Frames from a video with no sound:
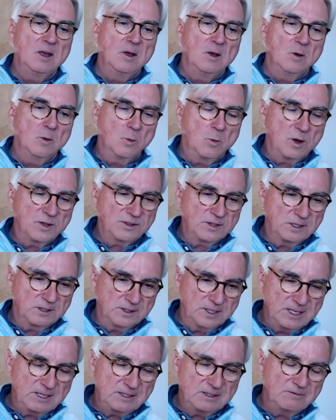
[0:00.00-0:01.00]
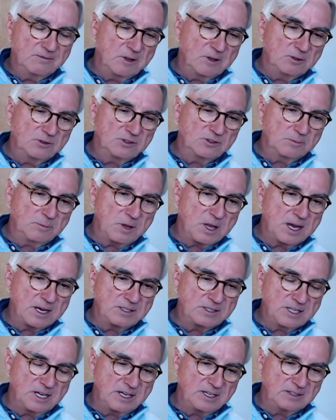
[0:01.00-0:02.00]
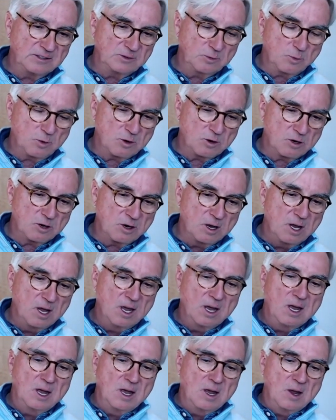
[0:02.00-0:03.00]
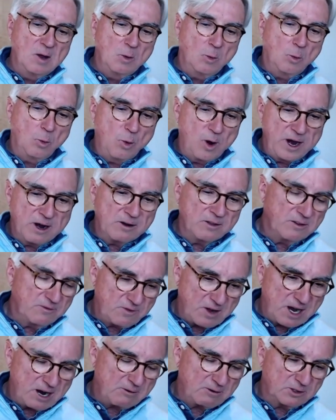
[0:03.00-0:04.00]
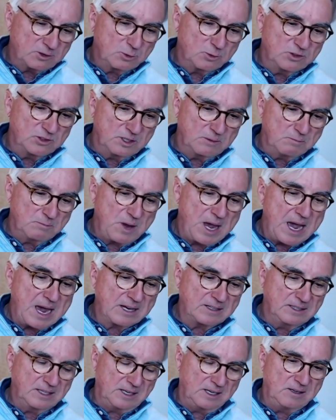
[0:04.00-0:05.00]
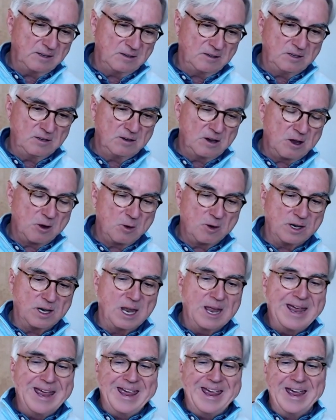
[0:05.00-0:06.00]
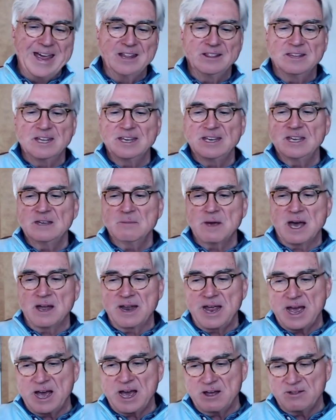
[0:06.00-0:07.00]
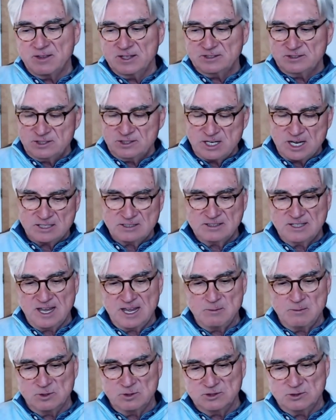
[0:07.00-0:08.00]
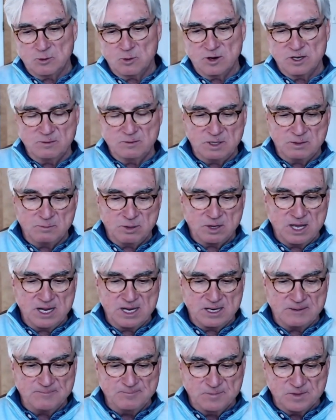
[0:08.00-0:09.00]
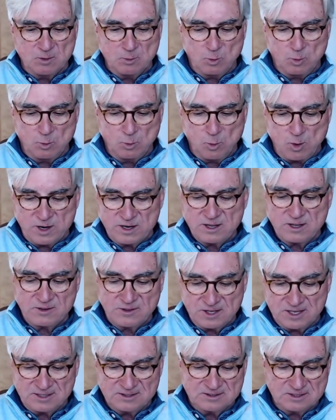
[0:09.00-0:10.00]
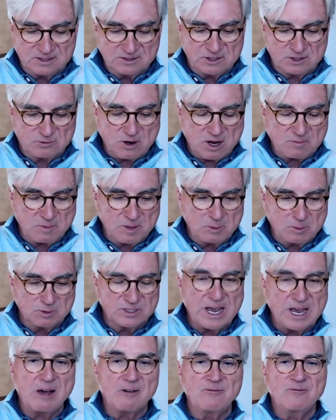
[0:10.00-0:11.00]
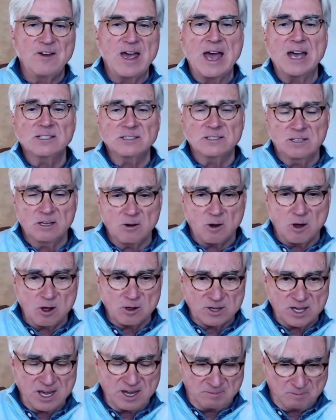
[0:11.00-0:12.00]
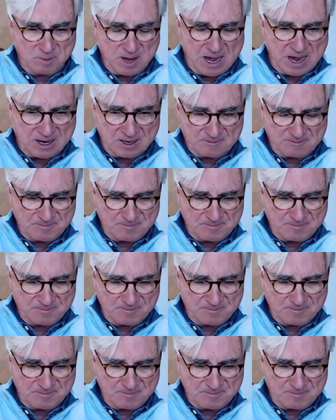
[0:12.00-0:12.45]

what the length of those supply chains were, where the virus was impacting, you know, and and thinking about how this chess game was going to be played. One of the things that struck me was how fast it all came back.